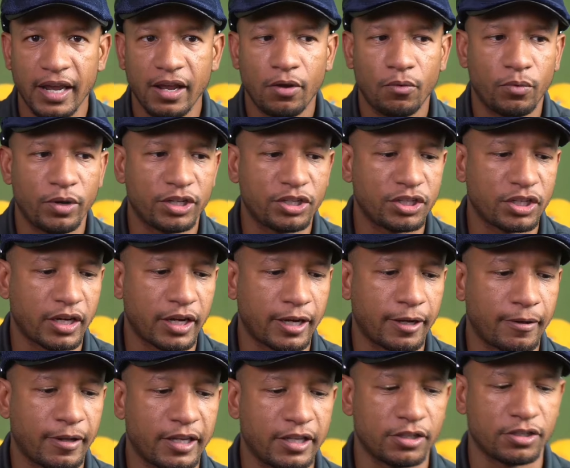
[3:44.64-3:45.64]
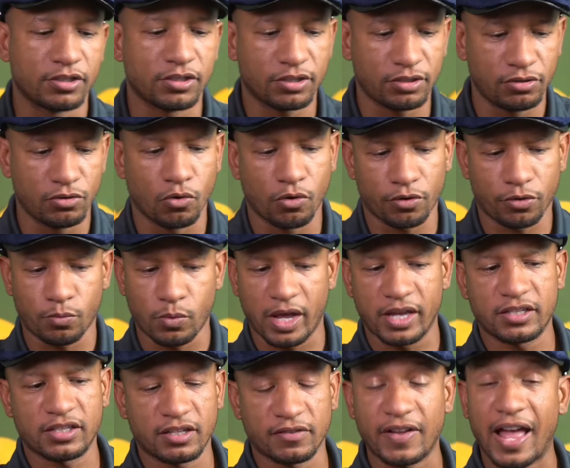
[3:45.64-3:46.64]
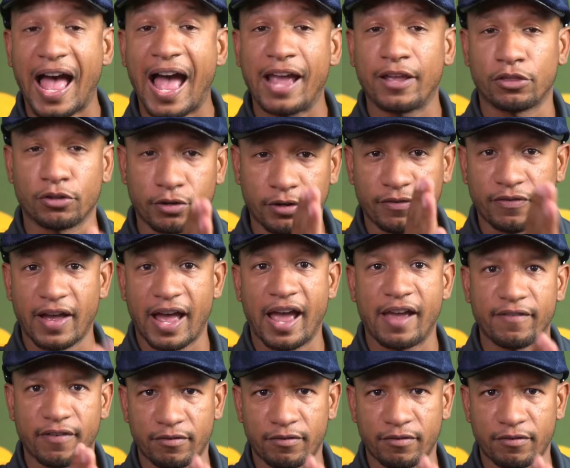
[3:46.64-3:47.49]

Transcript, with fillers: which uh, is northwest of I 35.